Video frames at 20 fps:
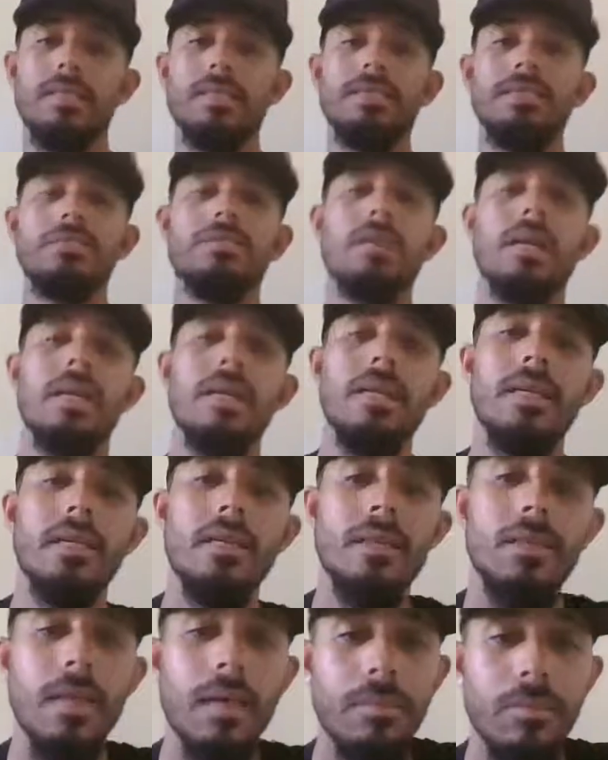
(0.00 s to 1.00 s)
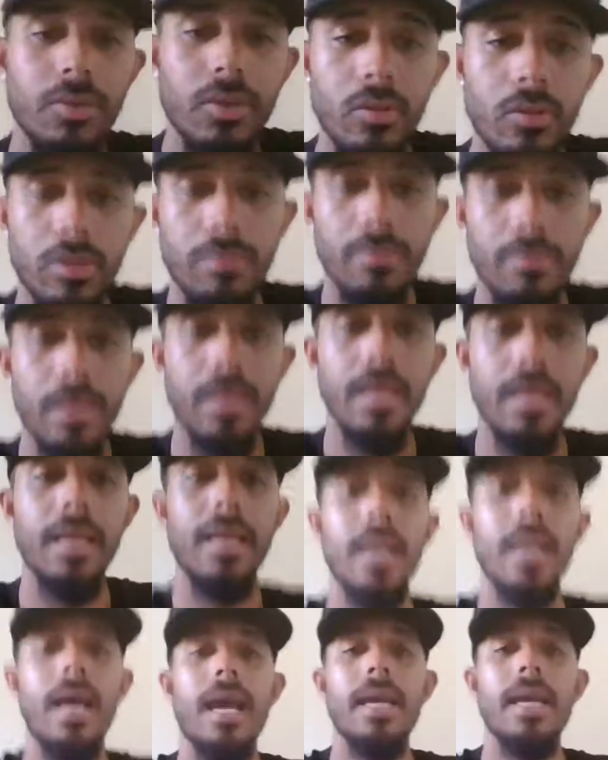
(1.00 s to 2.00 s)
gets to try to get a W on Monday
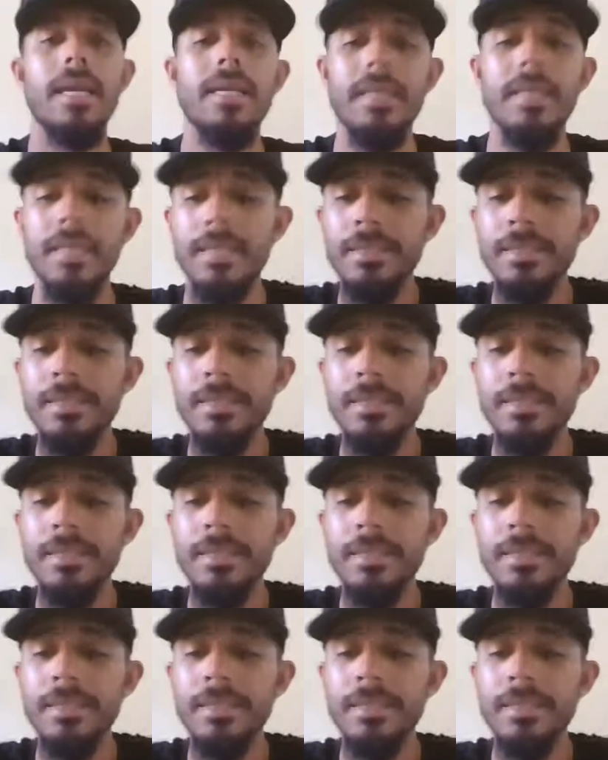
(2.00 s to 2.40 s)
night.